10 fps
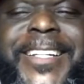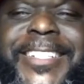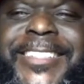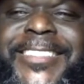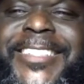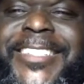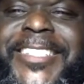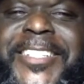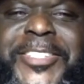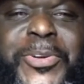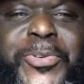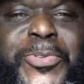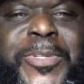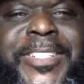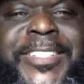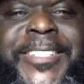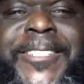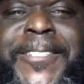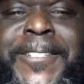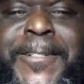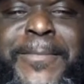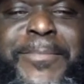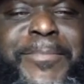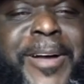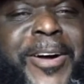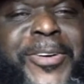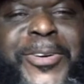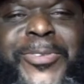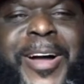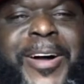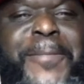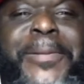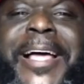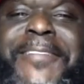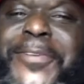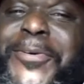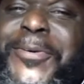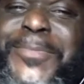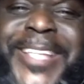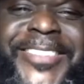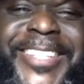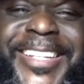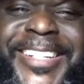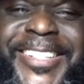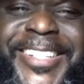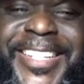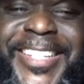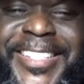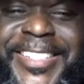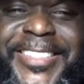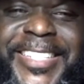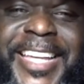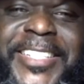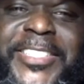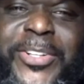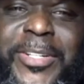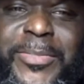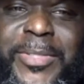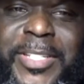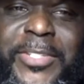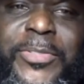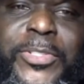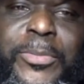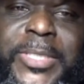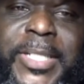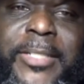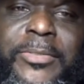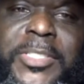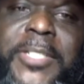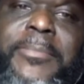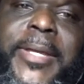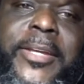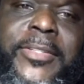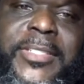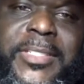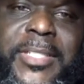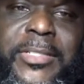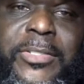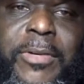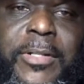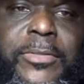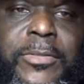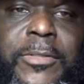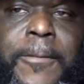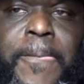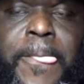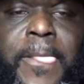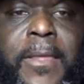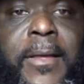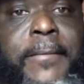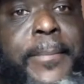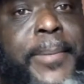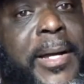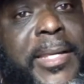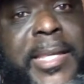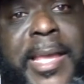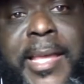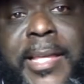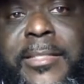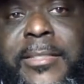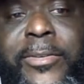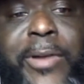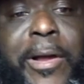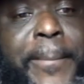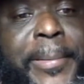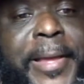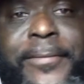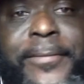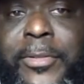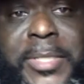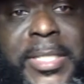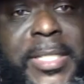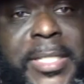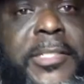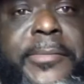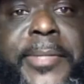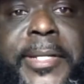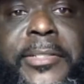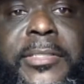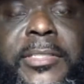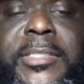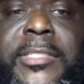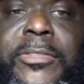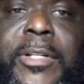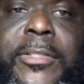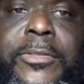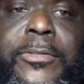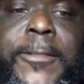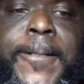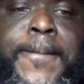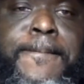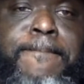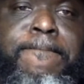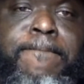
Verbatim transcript: yeah. Uh, so all, on all platforms out there, uh, kind of starts with the YouTube channel, Chip Baker, The Success Chronicles. I have a podcast on all platforms. Again, Chip Baker, The Success Chronicles.